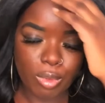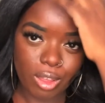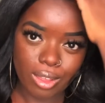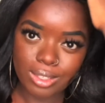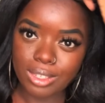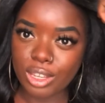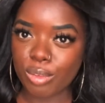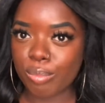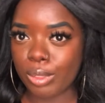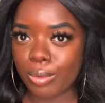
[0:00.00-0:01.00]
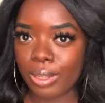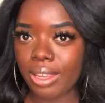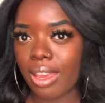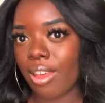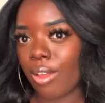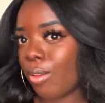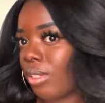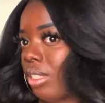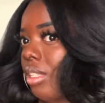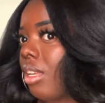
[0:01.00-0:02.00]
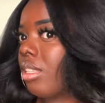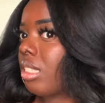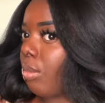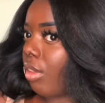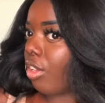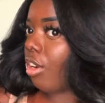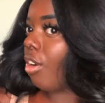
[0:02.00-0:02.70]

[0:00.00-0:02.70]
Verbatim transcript: I'm all done blowing out some of the